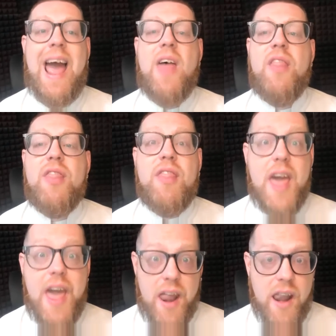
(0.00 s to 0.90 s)
and
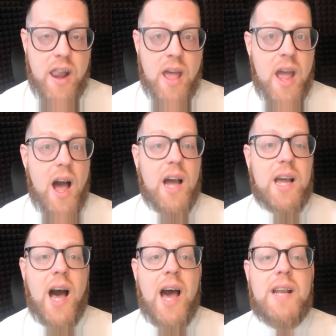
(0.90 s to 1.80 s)
then a
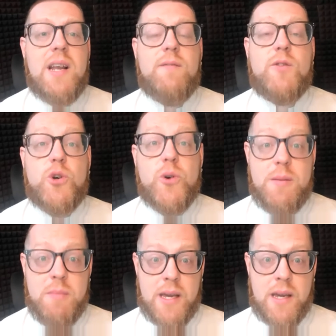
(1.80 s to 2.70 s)
kind of
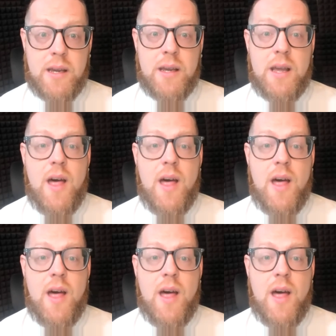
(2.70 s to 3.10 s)
dreaming